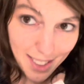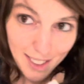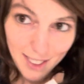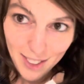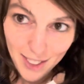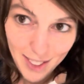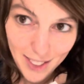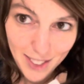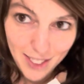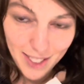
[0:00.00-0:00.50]
Don't
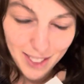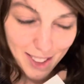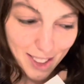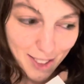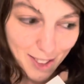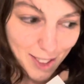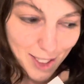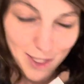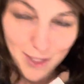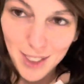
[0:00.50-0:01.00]
do it. Don't
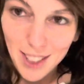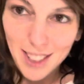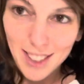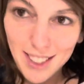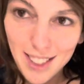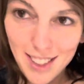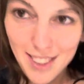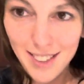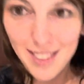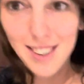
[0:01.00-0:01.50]
do the face
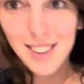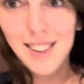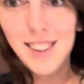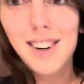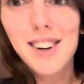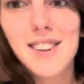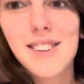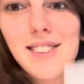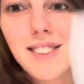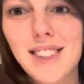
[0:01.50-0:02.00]
down.
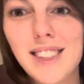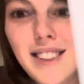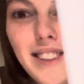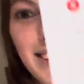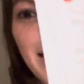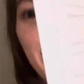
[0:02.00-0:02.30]
Only do the